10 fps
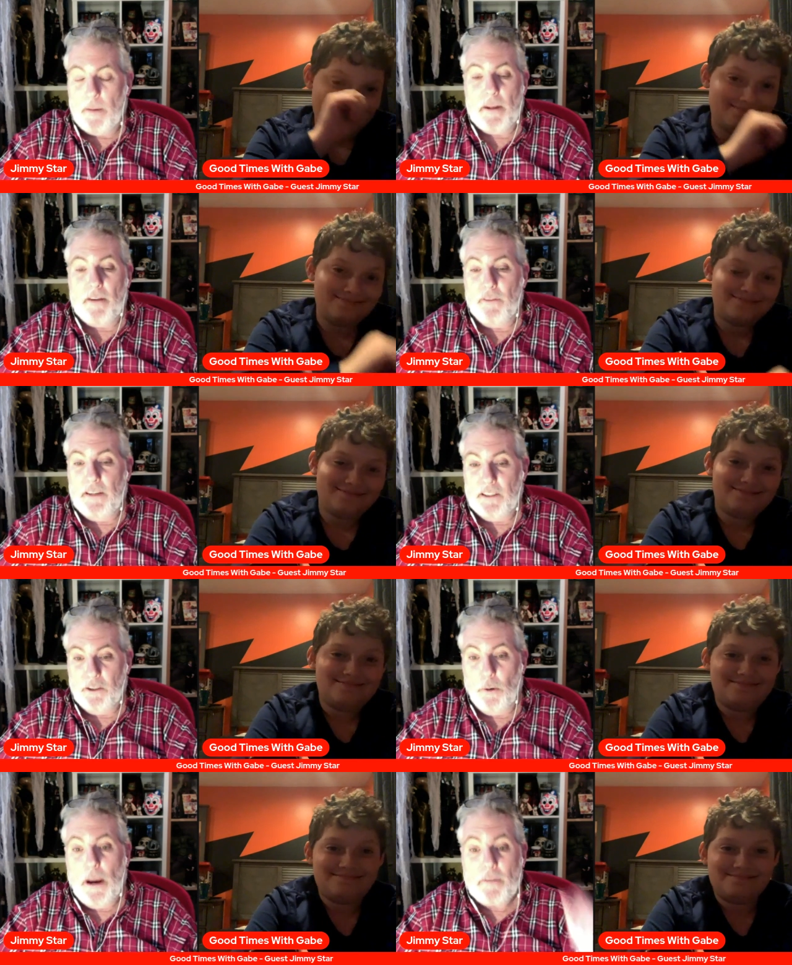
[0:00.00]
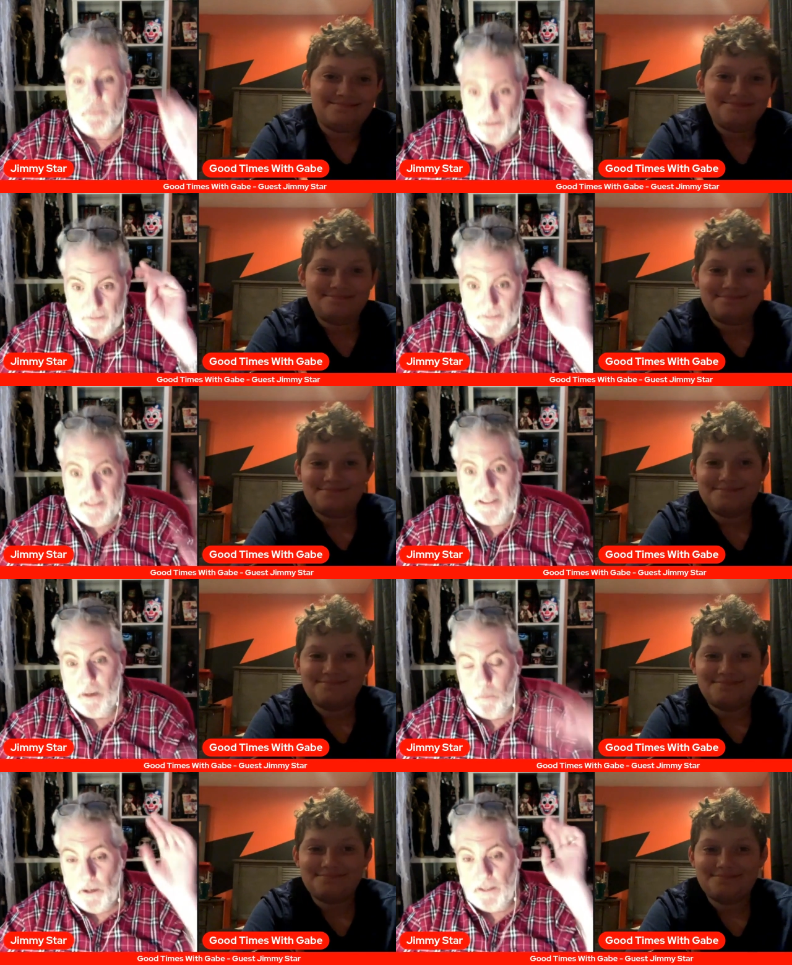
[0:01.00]
Speaker 1: I'm not afraid to go after everything
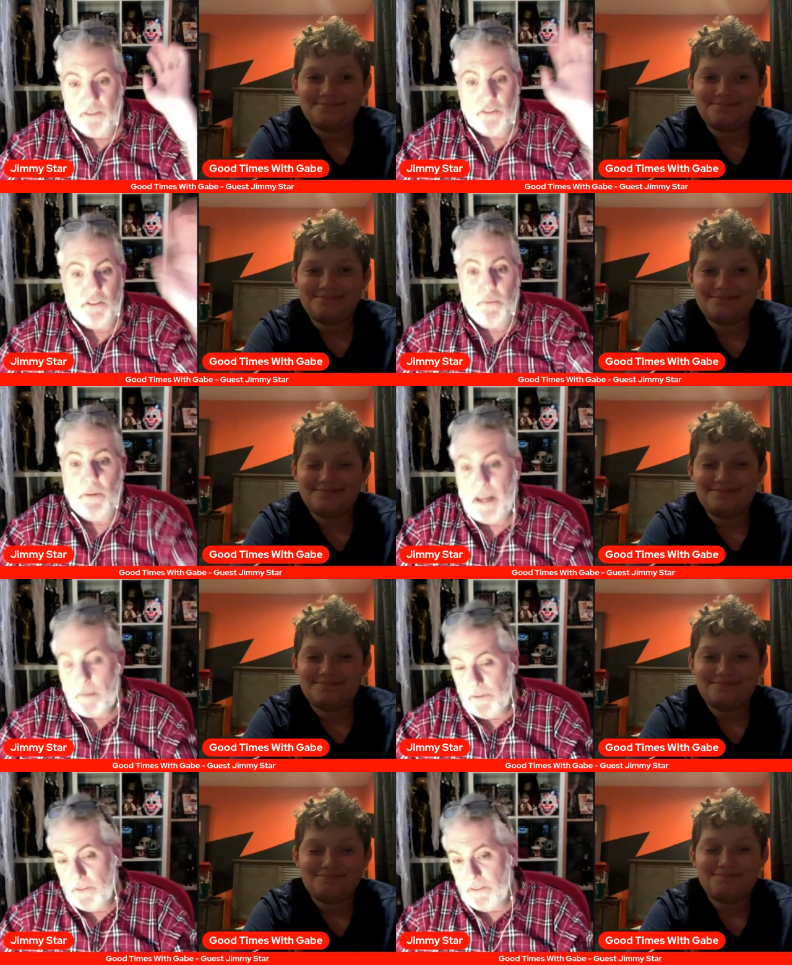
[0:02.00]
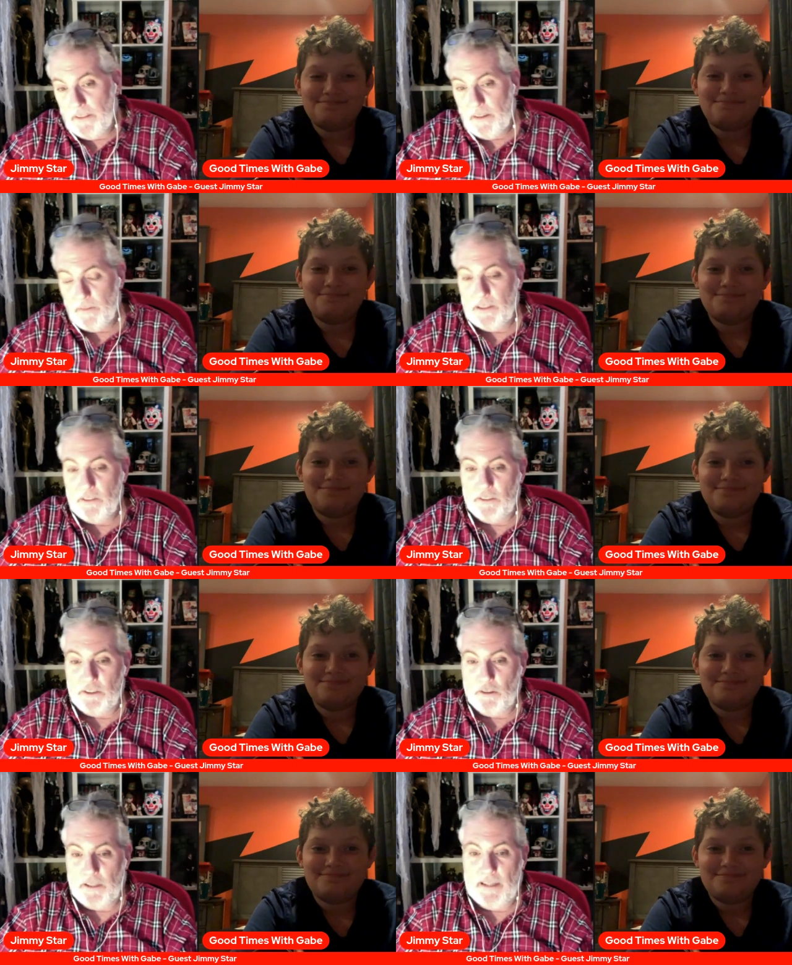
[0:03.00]
I want and just see what happens. And then eventually
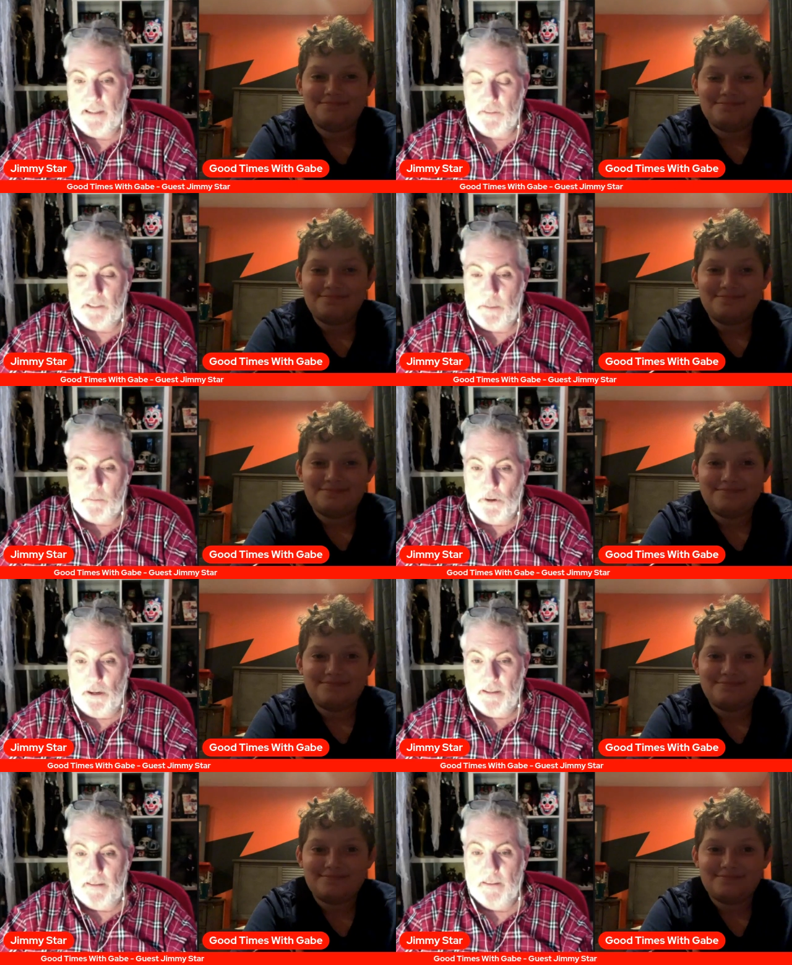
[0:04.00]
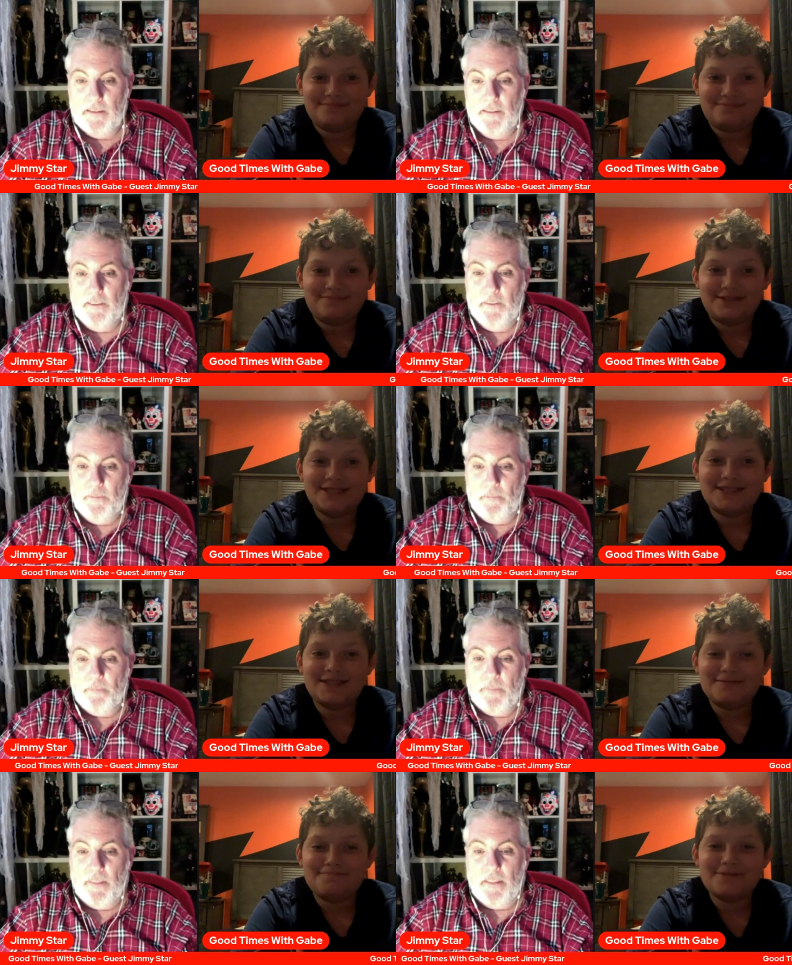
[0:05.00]
you'll get it if you keep trying.
Speaker 2: You
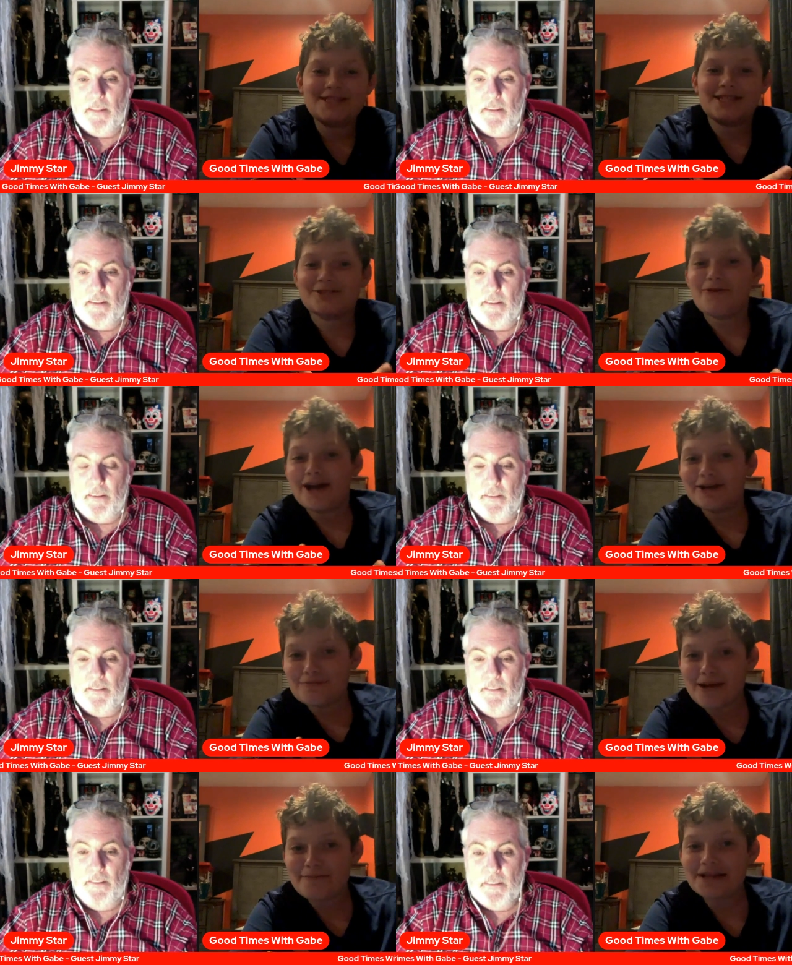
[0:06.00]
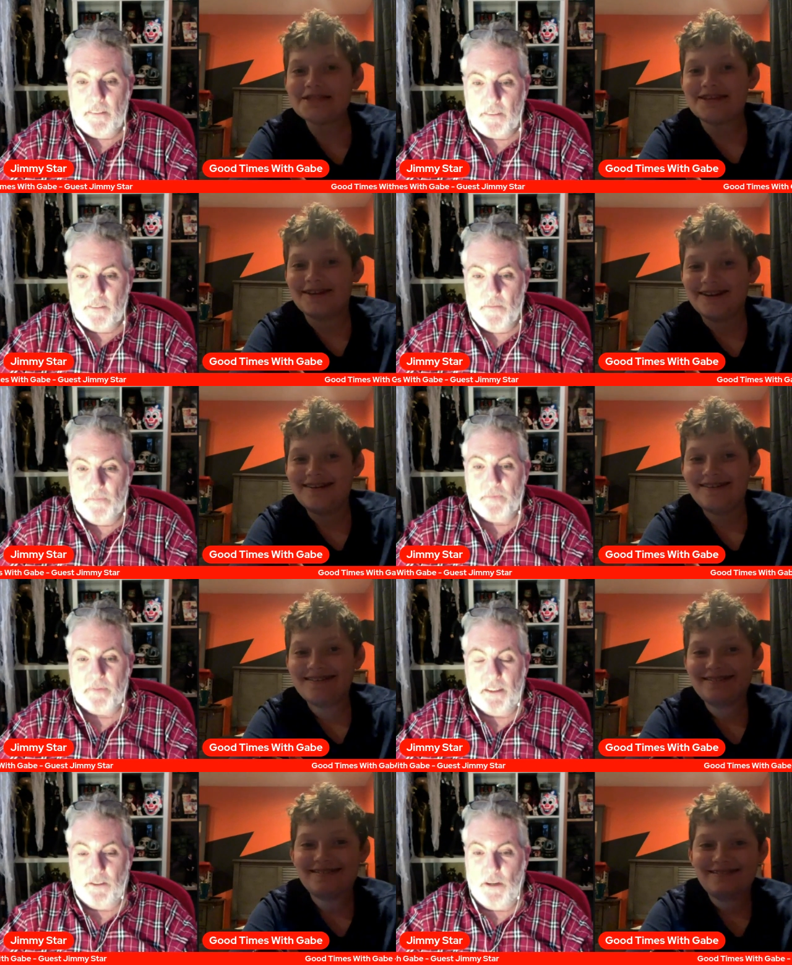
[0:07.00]
see, this is why you're my mentor.
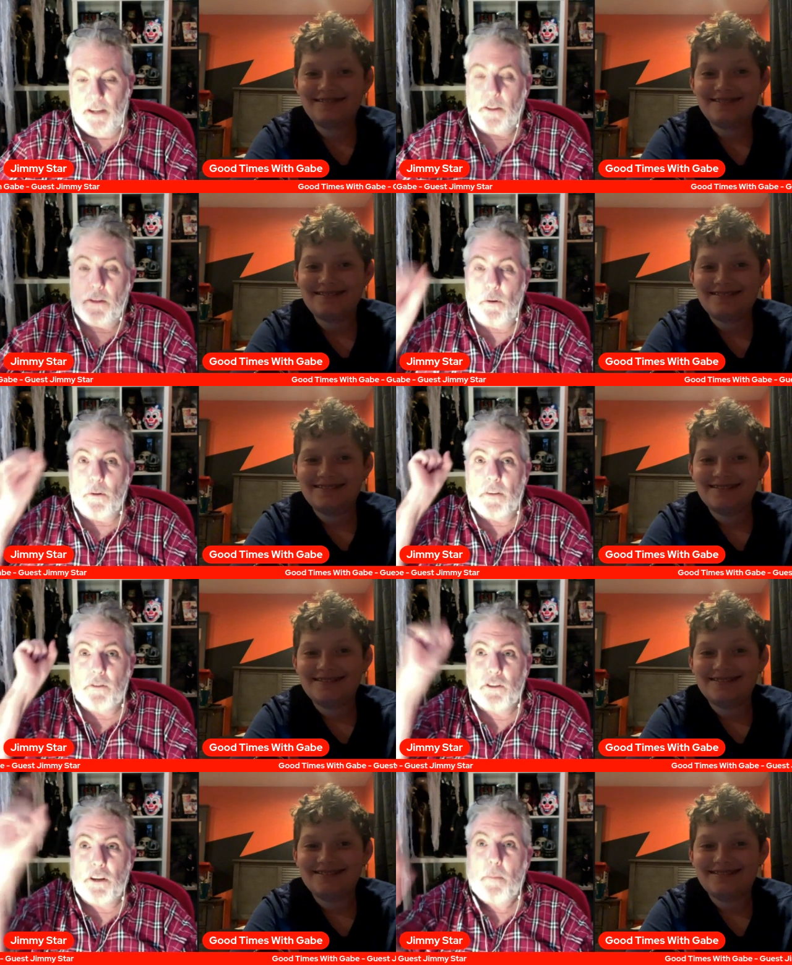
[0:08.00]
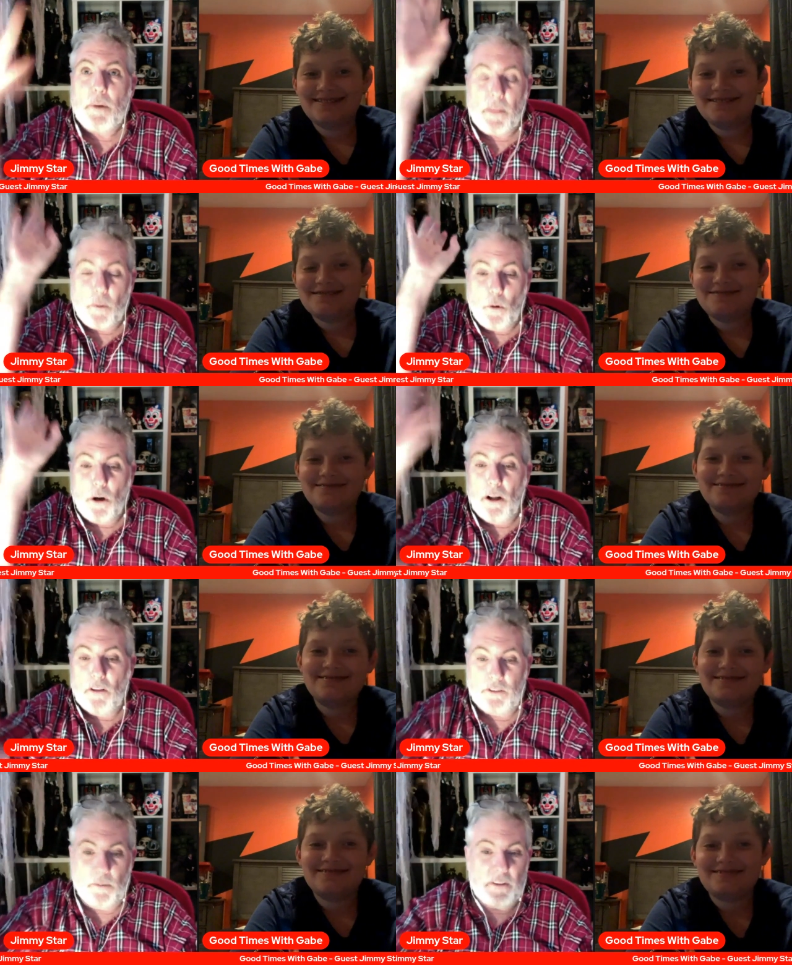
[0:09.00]
Speaker 1: That's right. You throw enough shit up on the
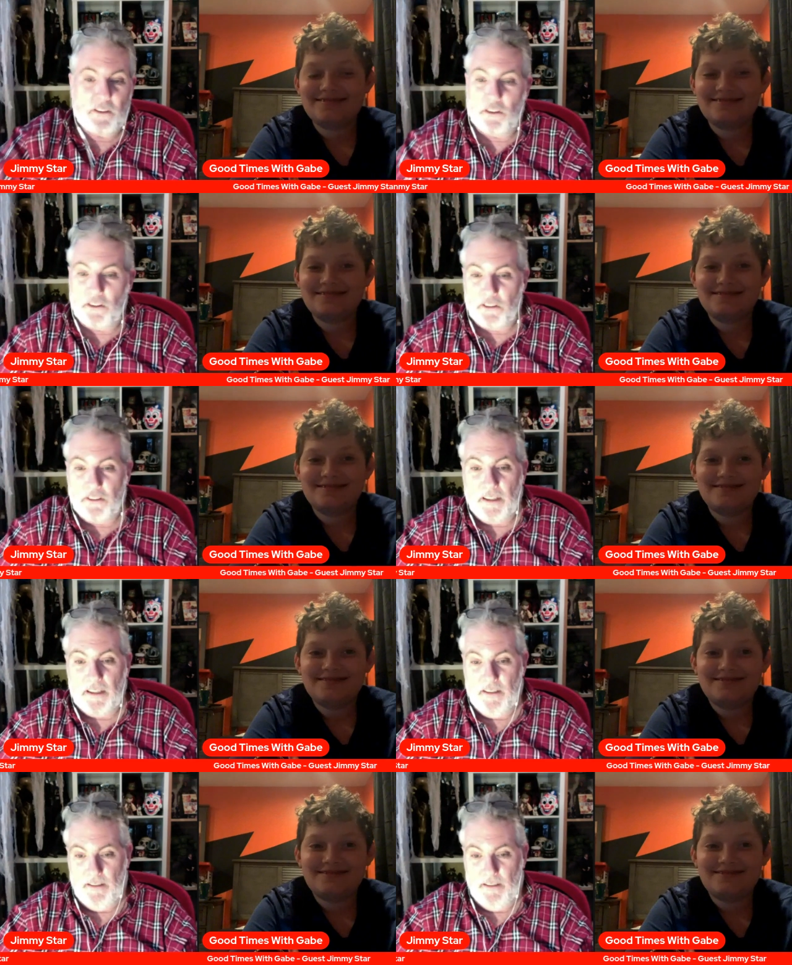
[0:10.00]
wall, something's going to stick.